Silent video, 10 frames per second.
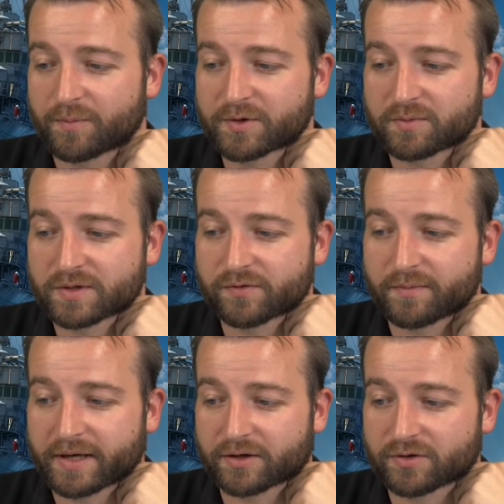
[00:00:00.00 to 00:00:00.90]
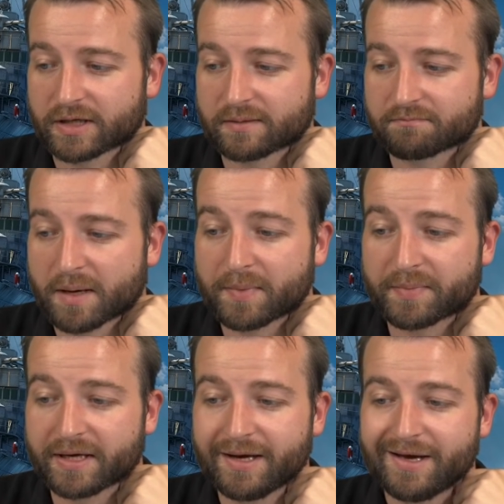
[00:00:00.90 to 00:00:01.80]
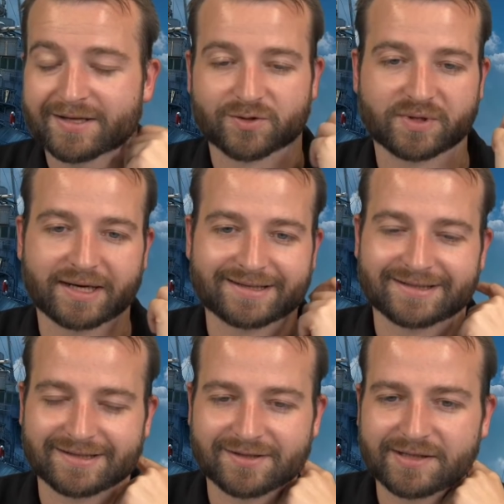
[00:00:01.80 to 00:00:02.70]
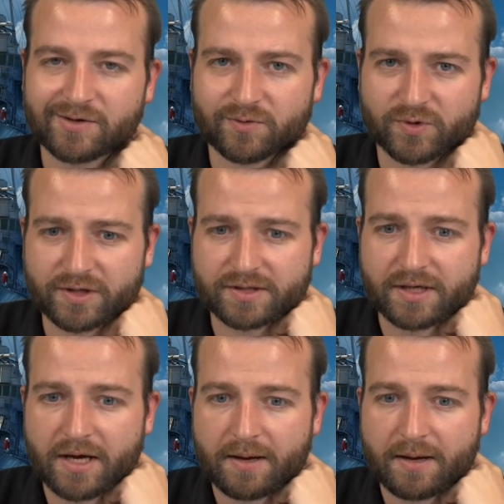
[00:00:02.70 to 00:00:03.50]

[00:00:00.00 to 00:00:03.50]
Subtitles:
Optimus for Megatron and Bumblebee? Sorry, Alexa, that's not how it works.